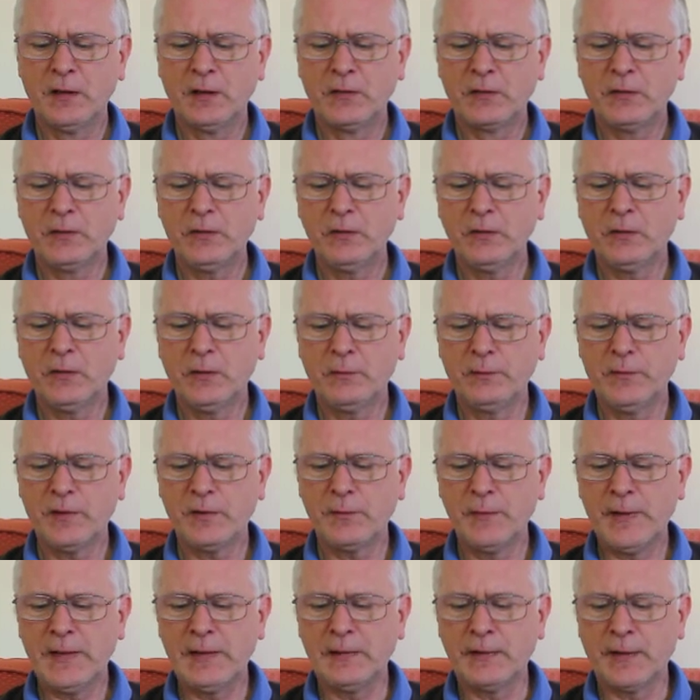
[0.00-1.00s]
You come with
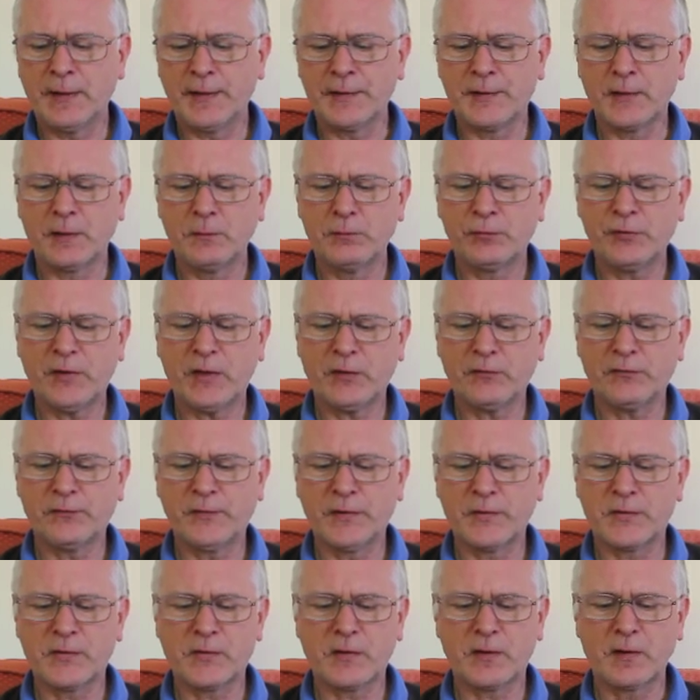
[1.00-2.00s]
me, lad.
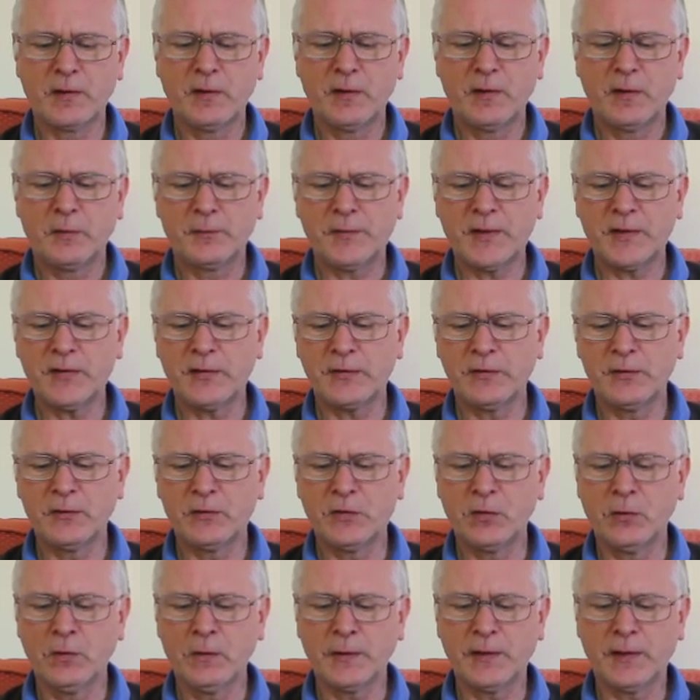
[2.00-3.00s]
Breakfast. Better than
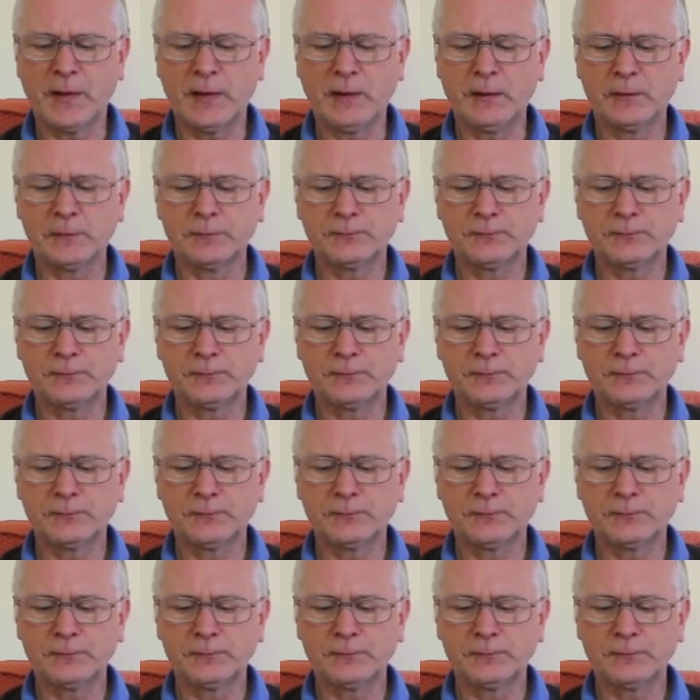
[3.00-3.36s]
talking.